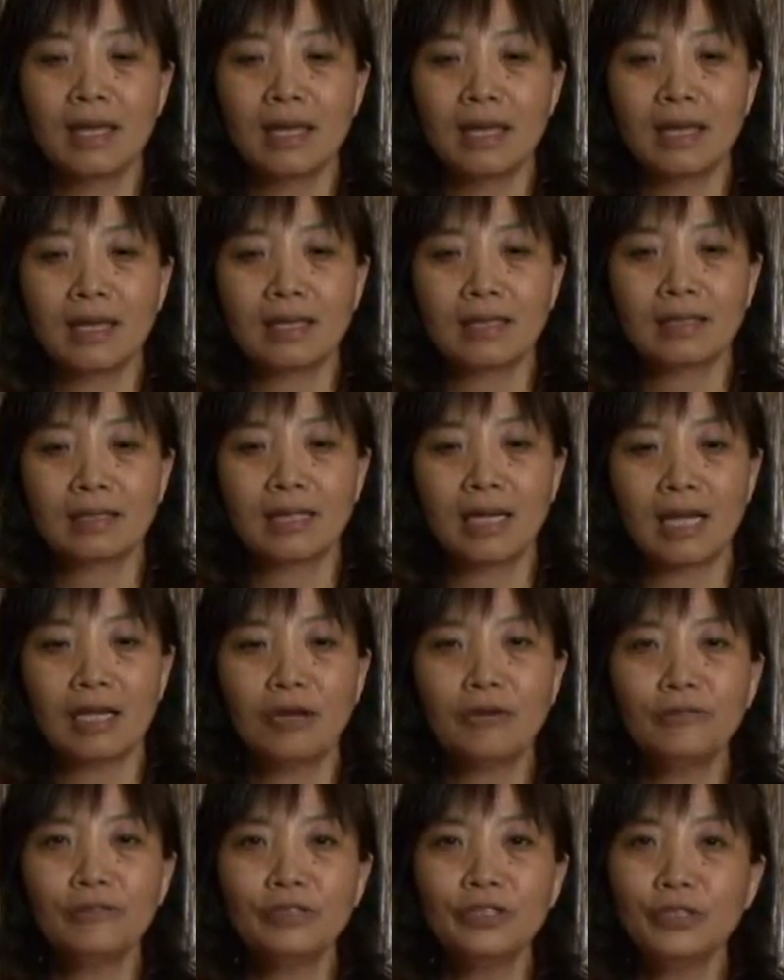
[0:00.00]
And I
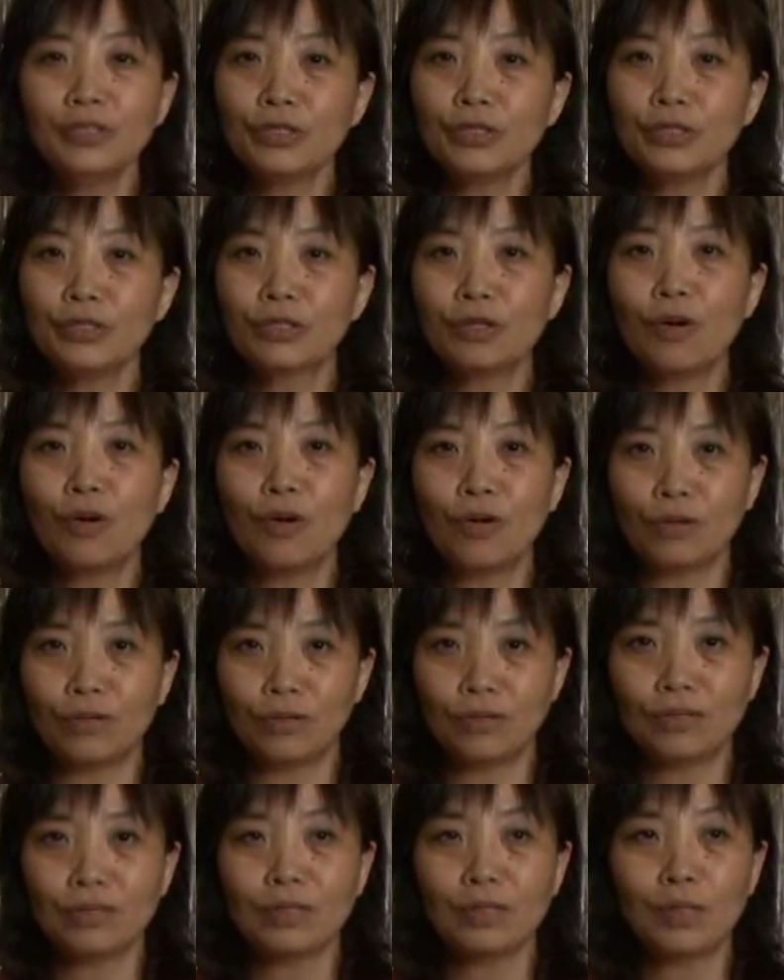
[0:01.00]
often use
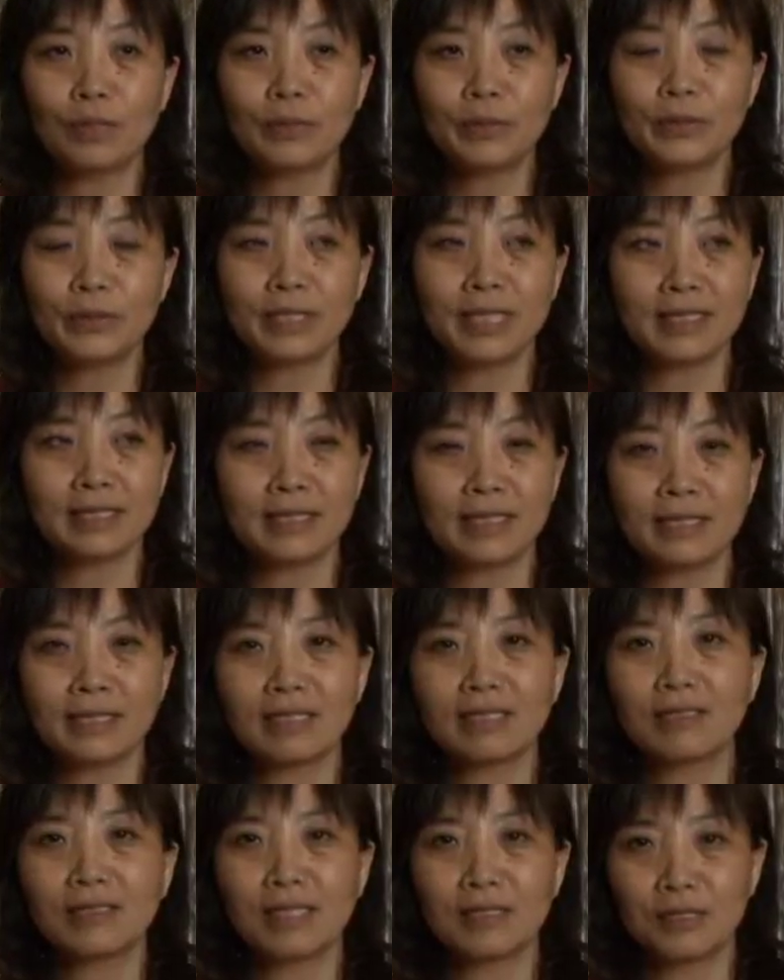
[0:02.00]
CALL, Computer
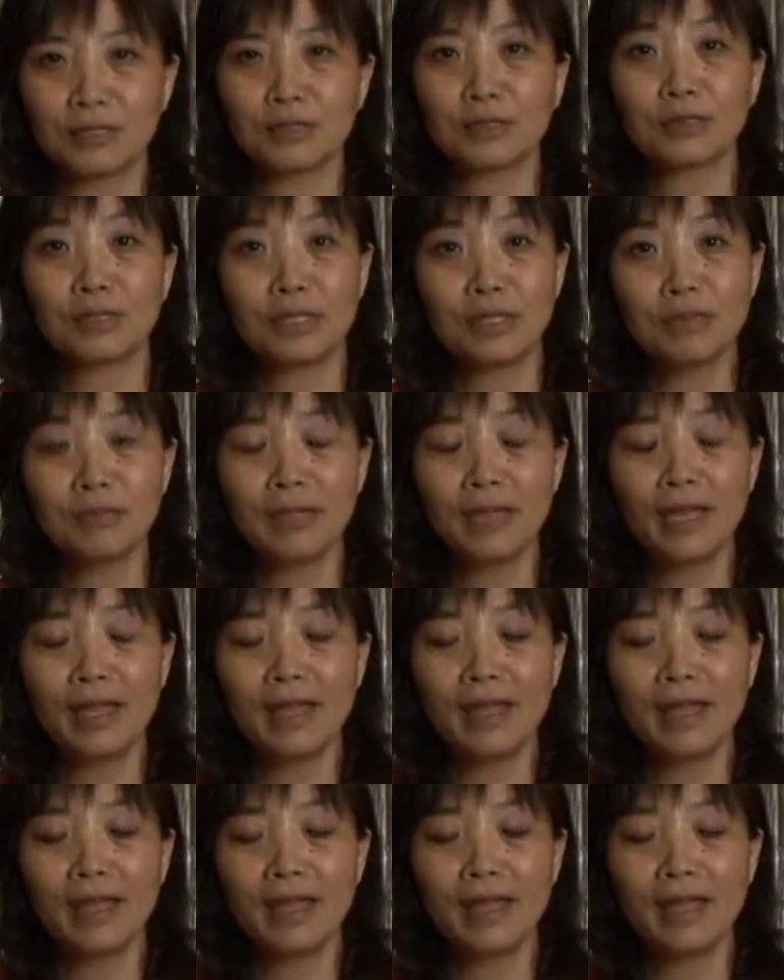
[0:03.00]
Assisted Language Lab,